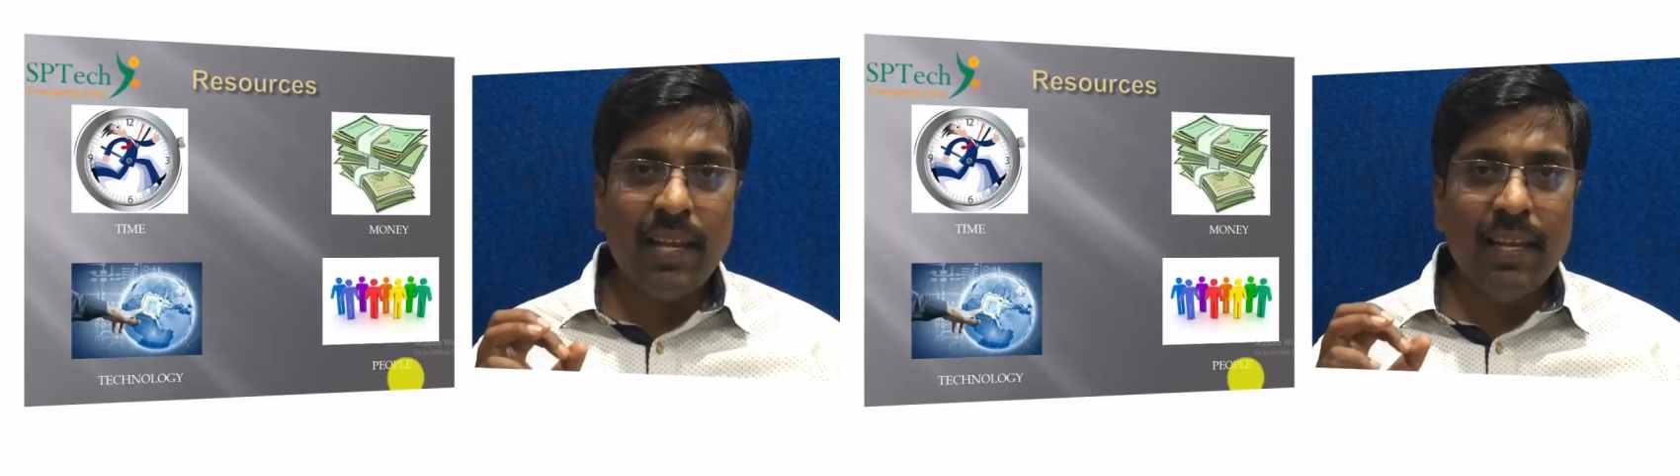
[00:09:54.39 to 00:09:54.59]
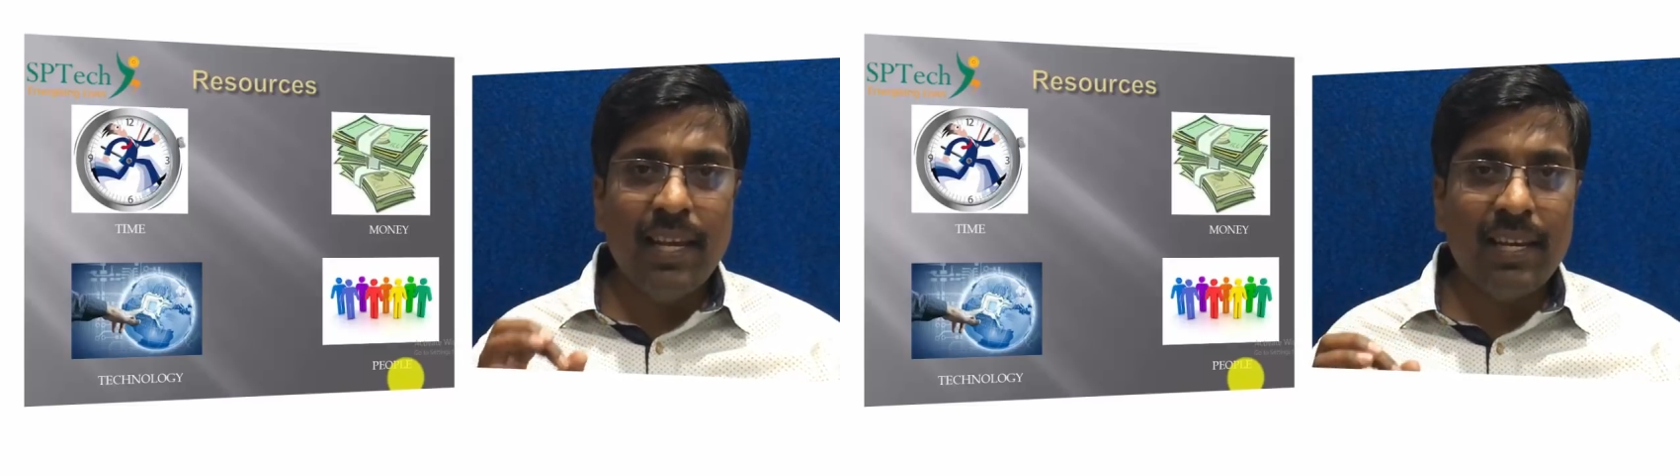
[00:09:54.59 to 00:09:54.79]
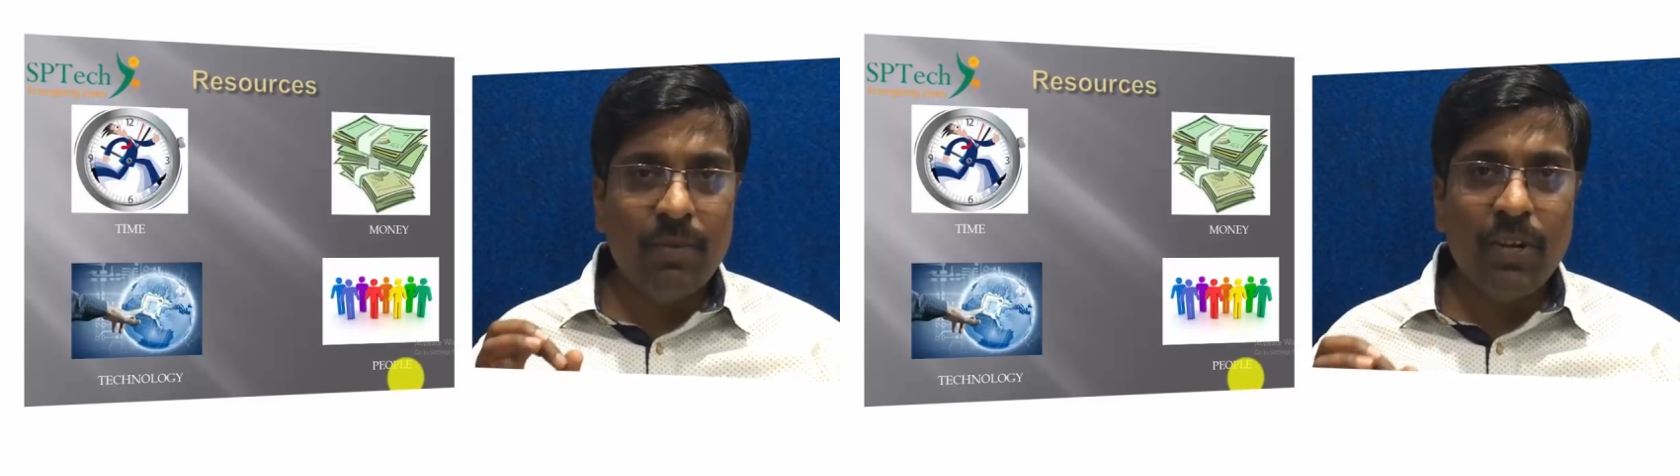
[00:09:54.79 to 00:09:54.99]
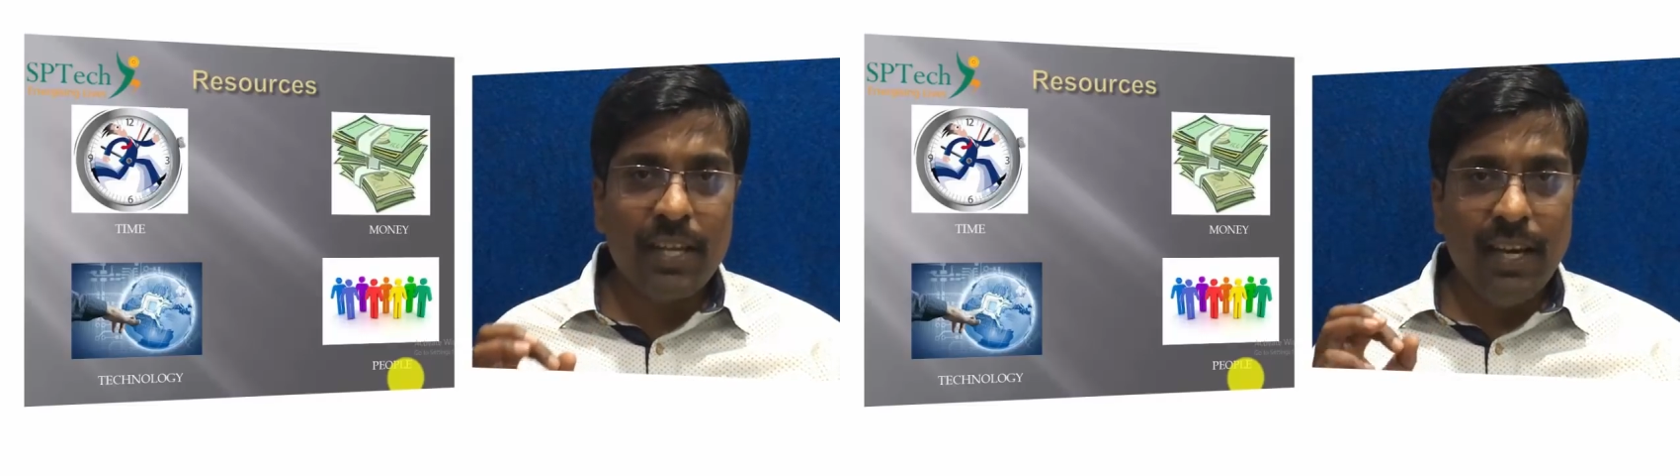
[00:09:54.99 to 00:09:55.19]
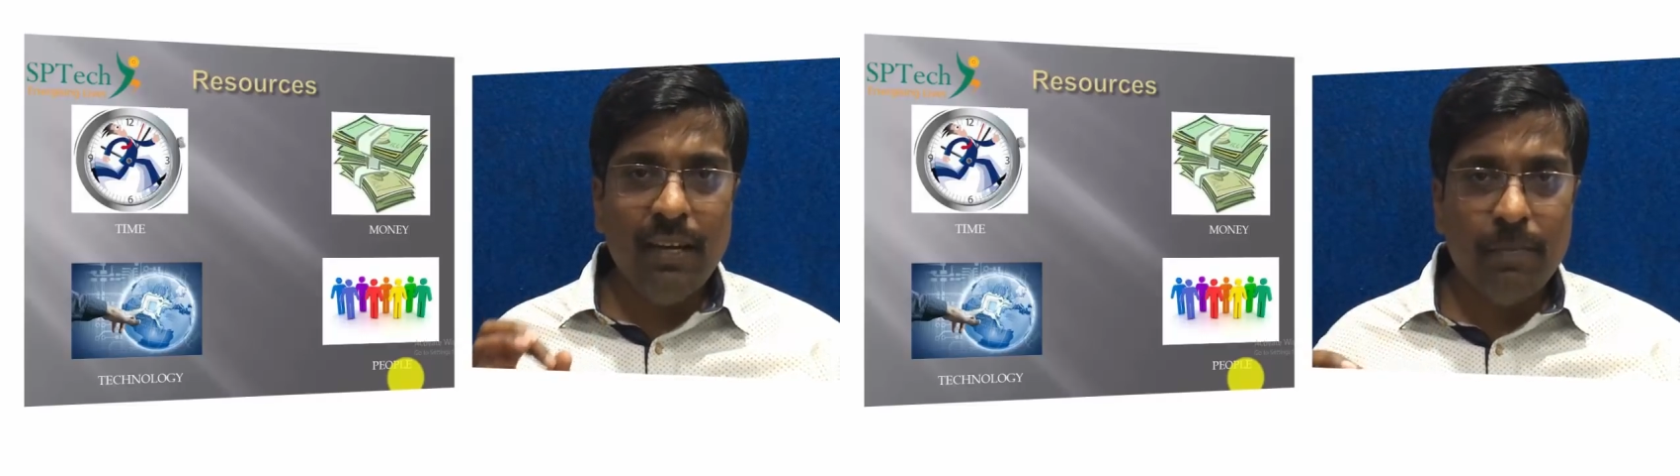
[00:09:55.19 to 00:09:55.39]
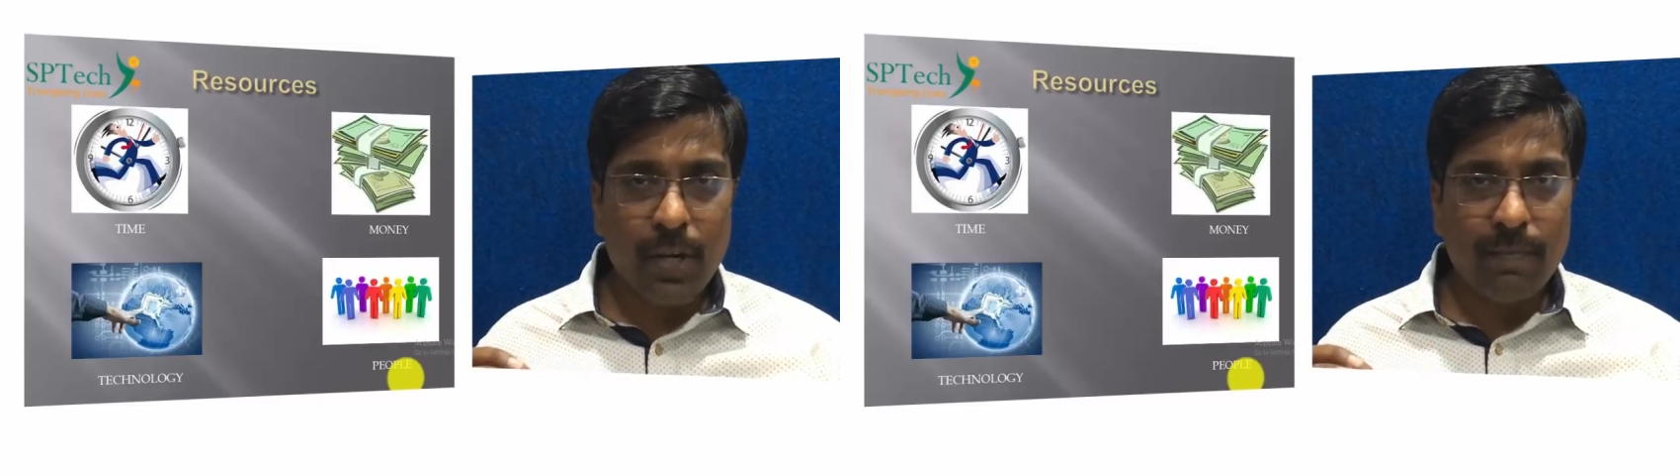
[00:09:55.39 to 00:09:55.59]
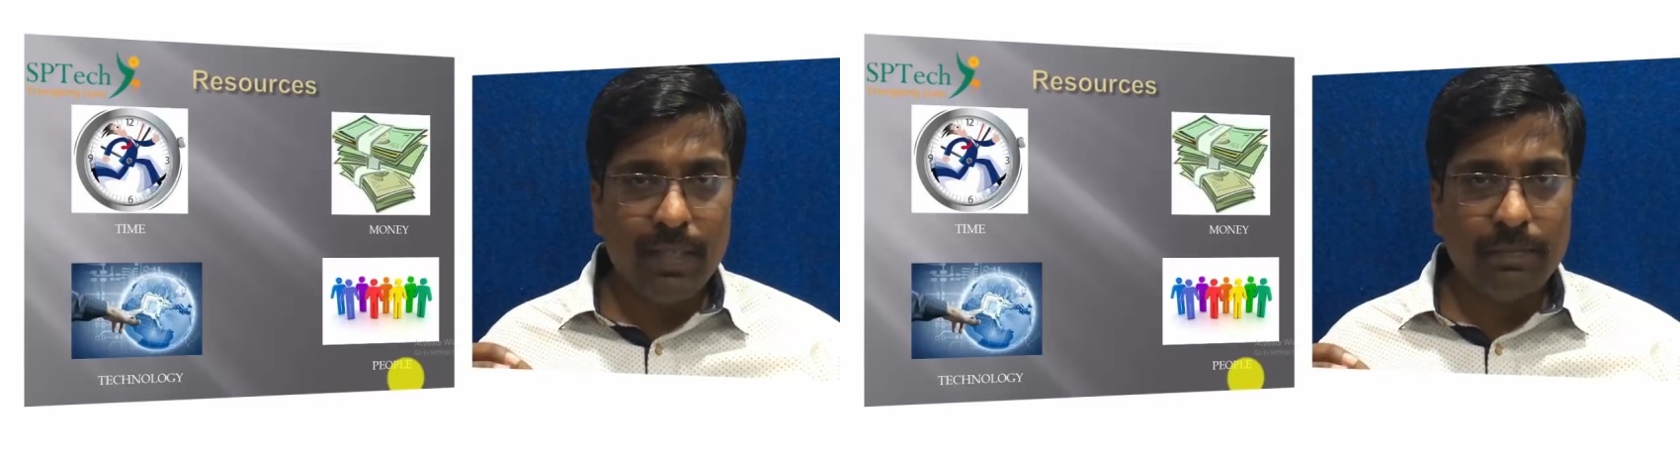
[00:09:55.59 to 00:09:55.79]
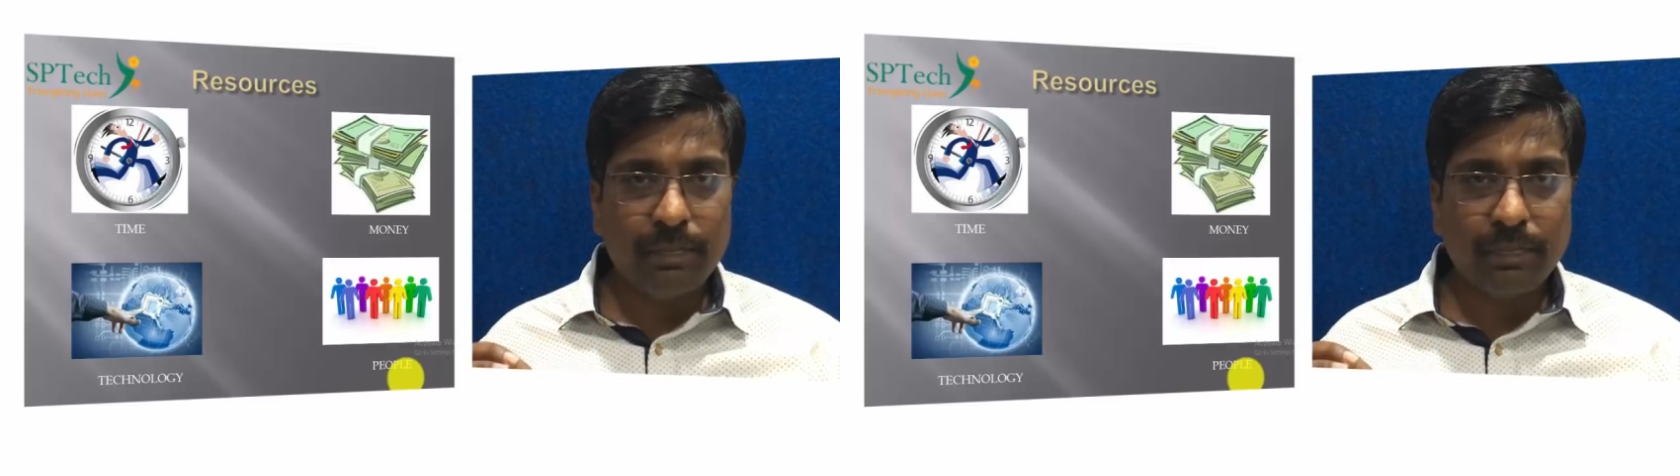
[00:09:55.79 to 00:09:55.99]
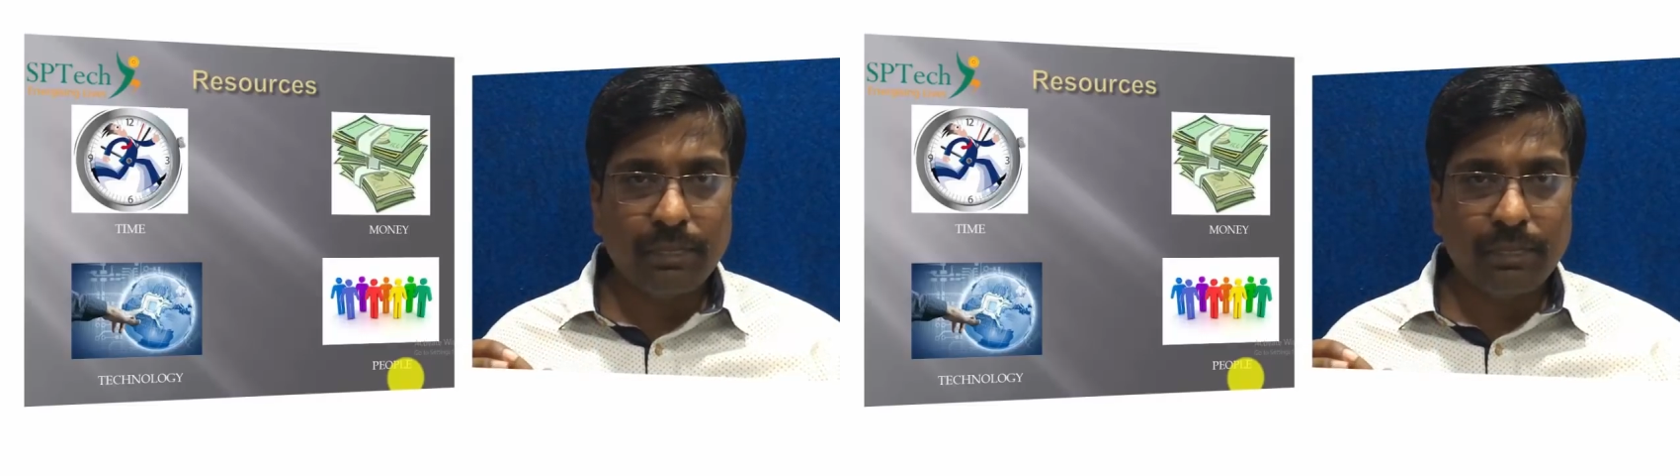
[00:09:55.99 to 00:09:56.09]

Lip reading: clear about your problem.